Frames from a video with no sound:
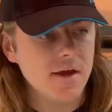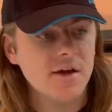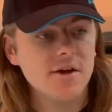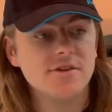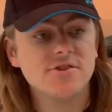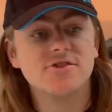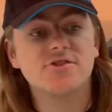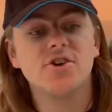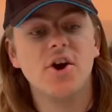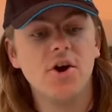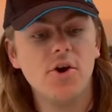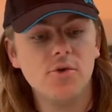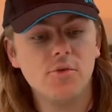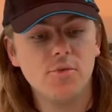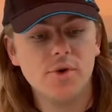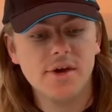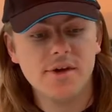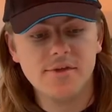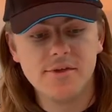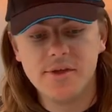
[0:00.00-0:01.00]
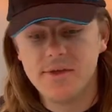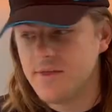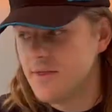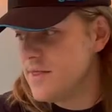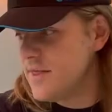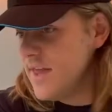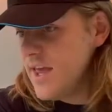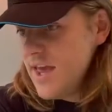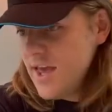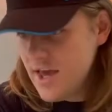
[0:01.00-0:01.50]
To go with
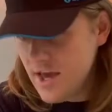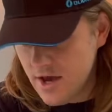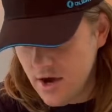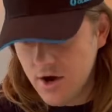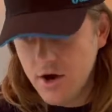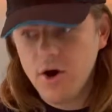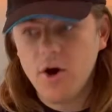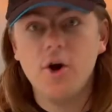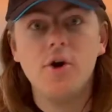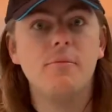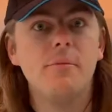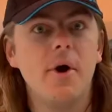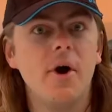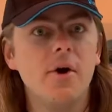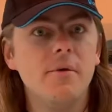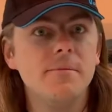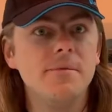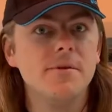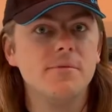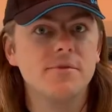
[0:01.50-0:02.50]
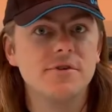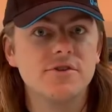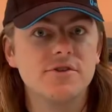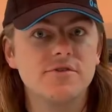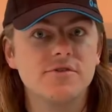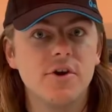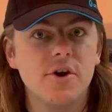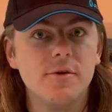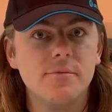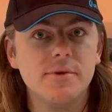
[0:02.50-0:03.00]
the Obulb that we
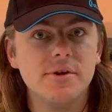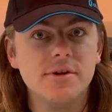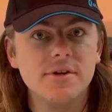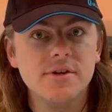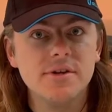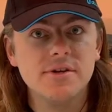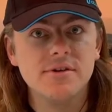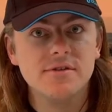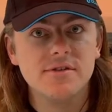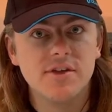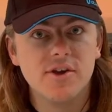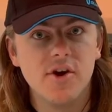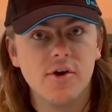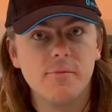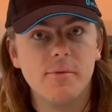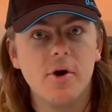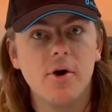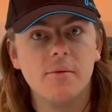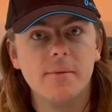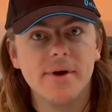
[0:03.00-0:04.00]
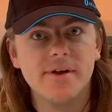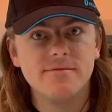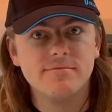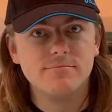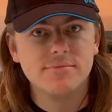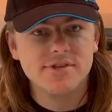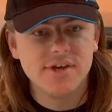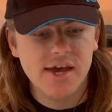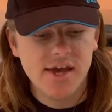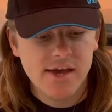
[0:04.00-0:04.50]
just opened, the Obulb
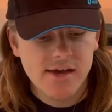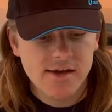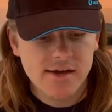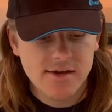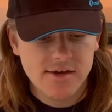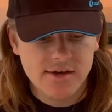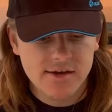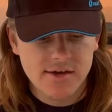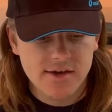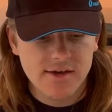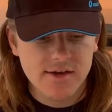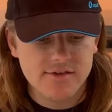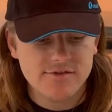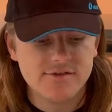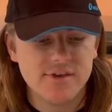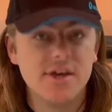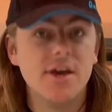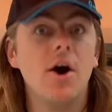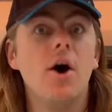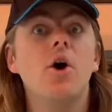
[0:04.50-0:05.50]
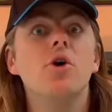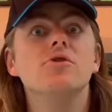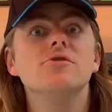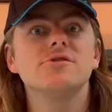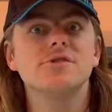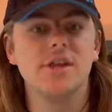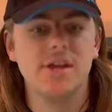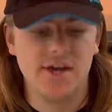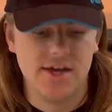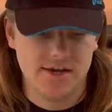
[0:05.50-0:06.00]
MC, is the
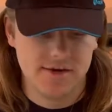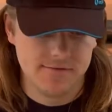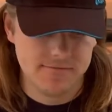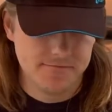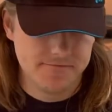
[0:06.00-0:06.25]
O-Sling.